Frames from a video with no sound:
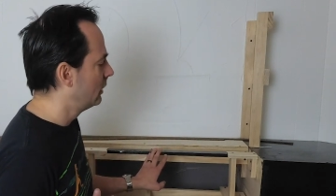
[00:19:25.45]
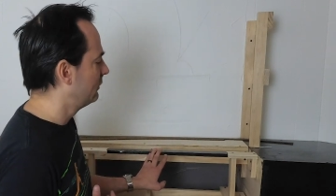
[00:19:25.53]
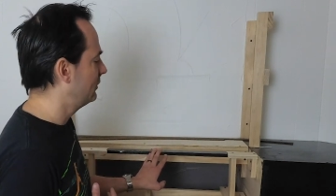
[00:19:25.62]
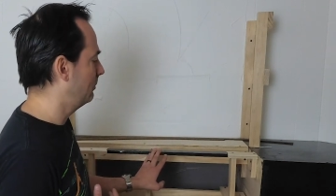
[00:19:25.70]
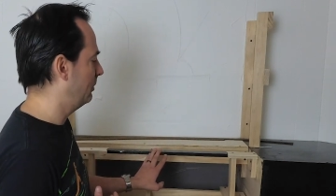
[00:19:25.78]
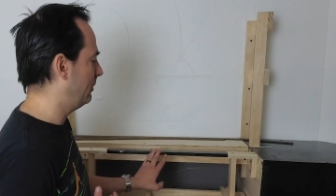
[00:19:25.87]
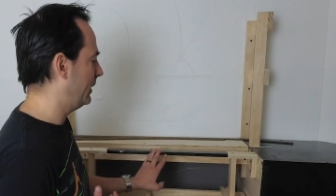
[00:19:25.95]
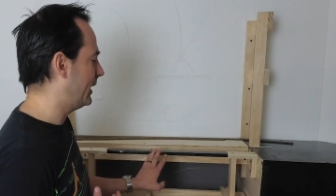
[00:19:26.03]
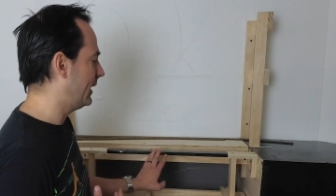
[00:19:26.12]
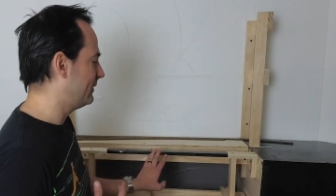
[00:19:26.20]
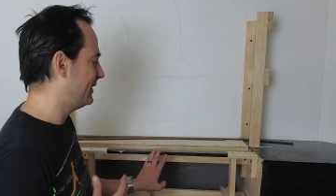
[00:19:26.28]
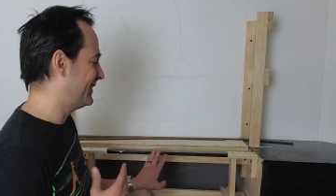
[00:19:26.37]
simply
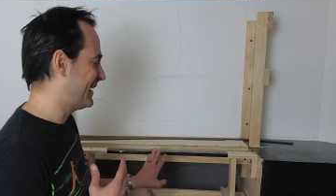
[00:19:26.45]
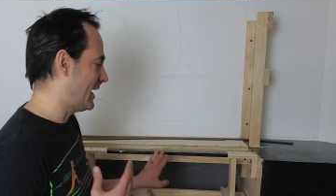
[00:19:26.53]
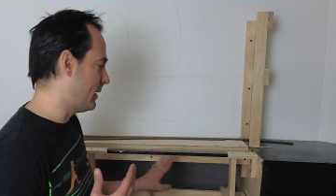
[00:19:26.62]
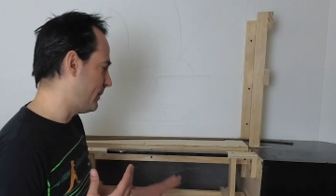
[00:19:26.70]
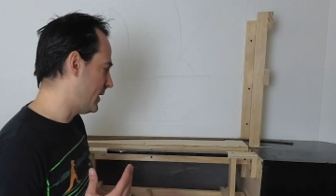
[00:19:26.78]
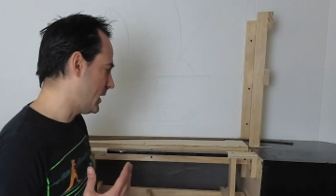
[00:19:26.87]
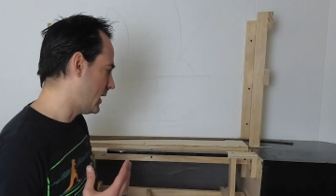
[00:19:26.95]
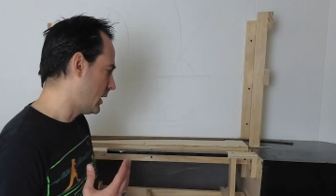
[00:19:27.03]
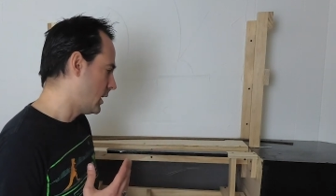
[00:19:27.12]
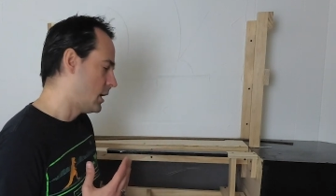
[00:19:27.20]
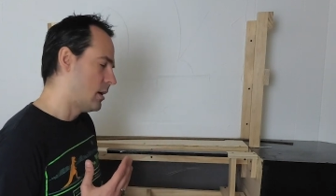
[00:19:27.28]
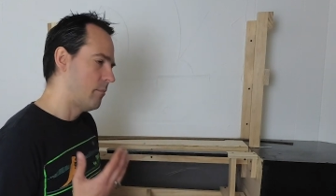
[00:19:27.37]
because it's got to
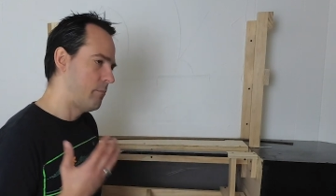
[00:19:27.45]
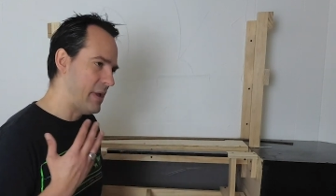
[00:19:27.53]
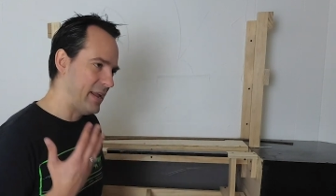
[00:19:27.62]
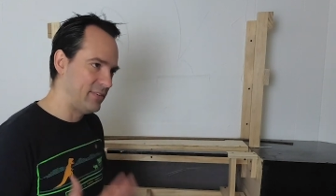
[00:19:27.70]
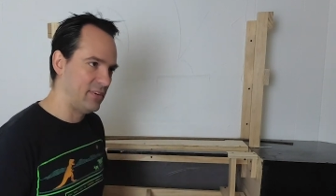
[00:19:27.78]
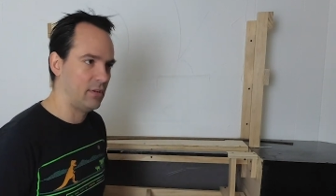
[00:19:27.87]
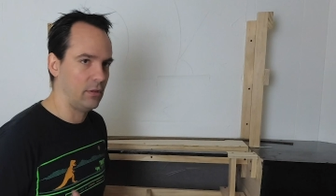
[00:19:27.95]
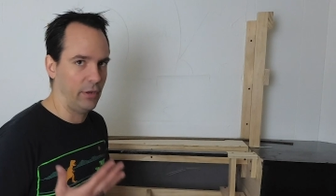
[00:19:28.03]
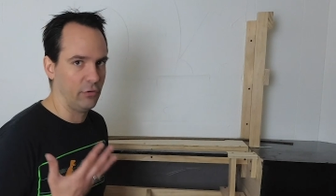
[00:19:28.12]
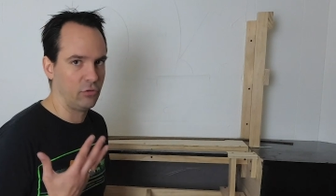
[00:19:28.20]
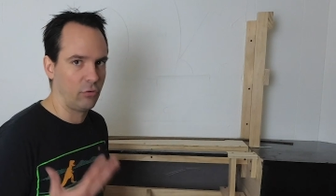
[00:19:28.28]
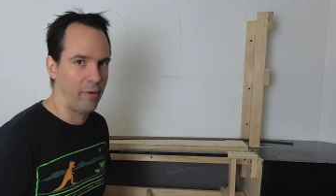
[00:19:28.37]
be basically
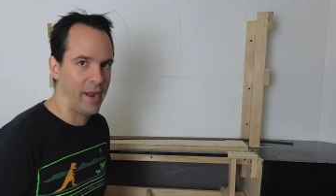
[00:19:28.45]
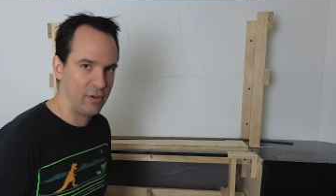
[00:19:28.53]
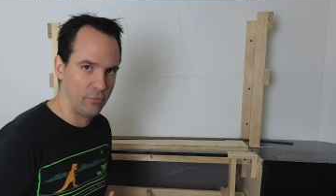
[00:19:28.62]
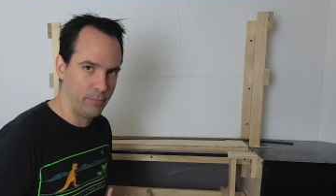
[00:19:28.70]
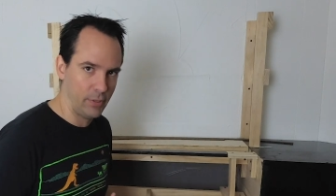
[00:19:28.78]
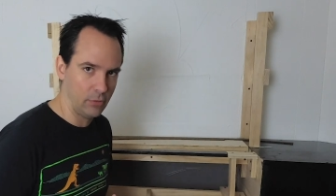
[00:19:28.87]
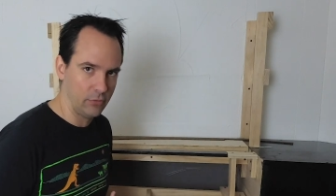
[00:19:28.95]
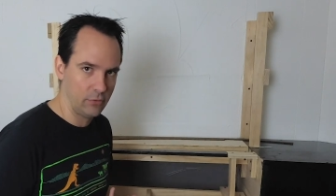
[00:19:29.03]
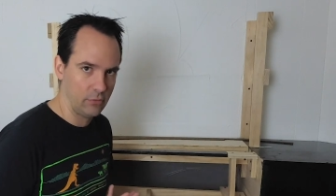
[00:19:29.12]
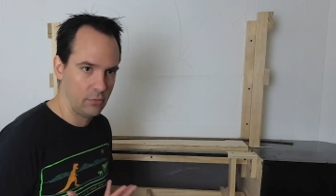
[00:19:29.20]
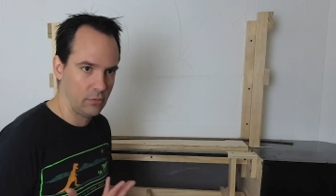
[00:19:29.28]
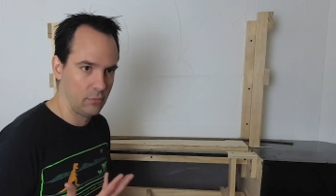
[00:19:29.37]
a
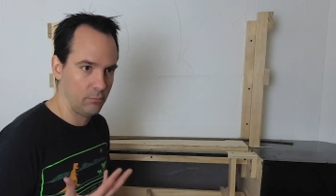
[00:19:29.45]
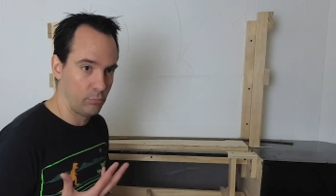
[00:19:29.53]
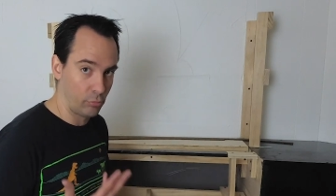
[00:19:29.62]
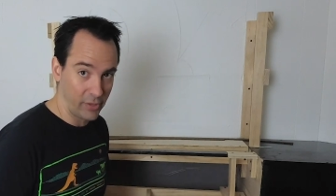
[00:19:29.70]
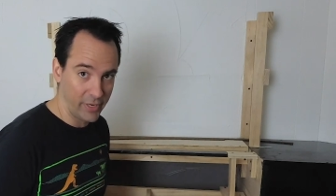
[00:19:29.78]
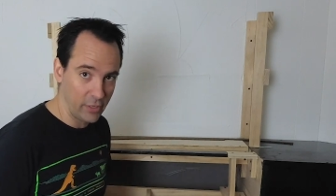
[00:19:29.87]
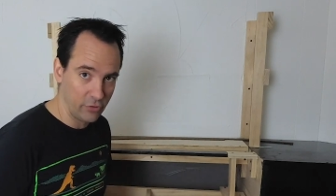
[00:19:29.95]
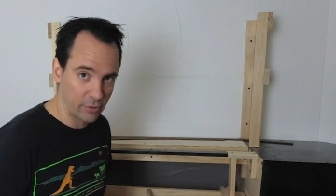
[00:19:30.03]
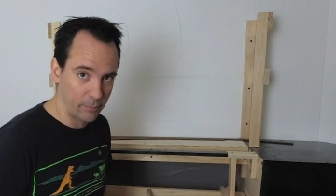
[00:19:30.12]
scratch-built bridge.